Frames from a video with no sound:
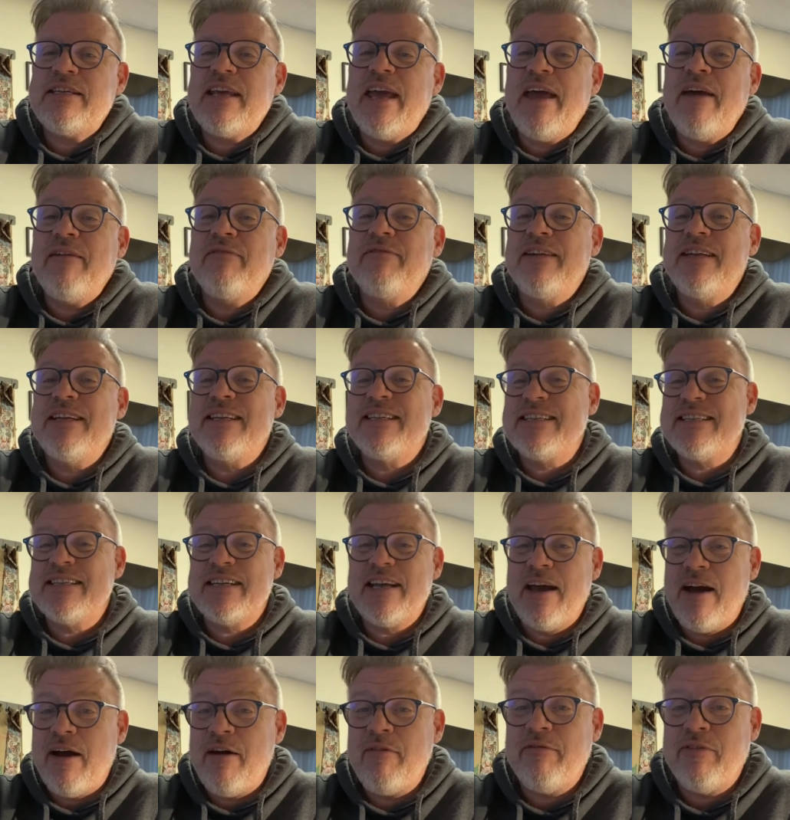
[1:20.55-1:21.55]
have
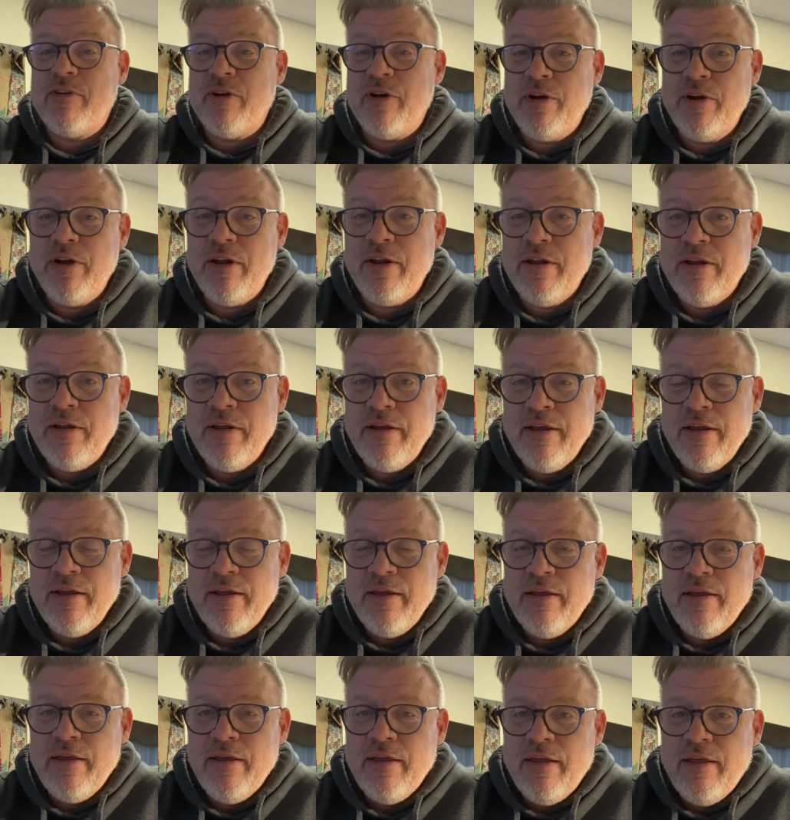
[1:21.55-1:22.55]
discovered
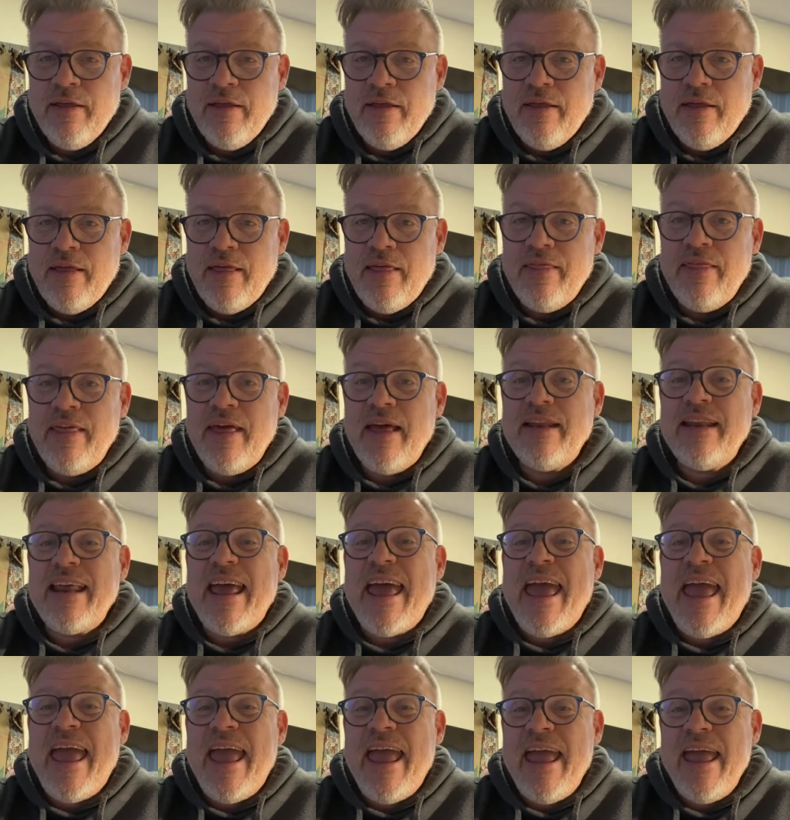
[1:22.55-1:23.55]
that
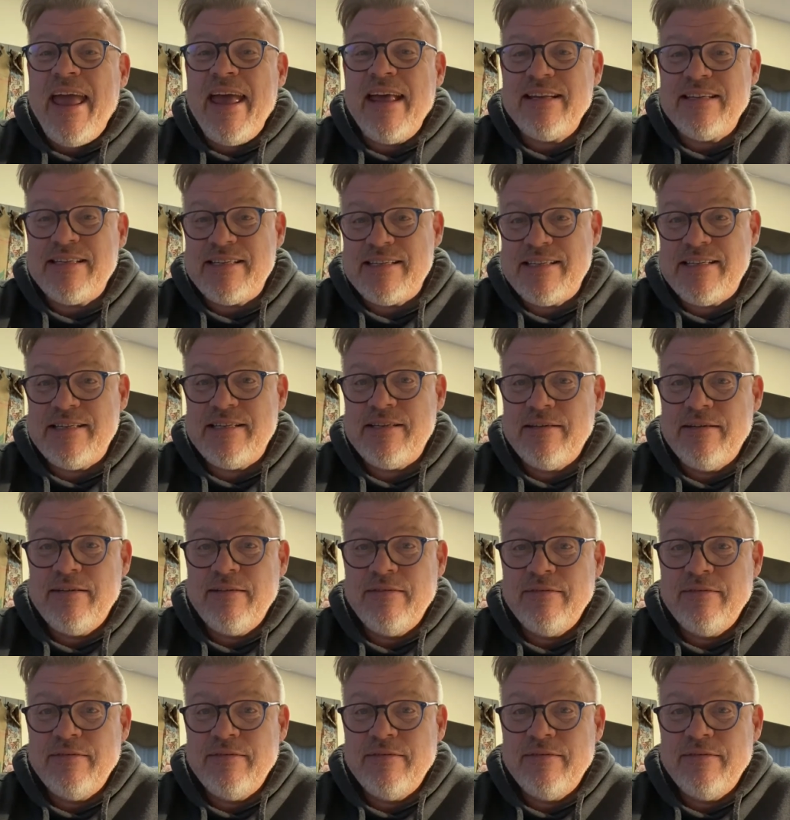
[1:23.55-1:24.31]
ants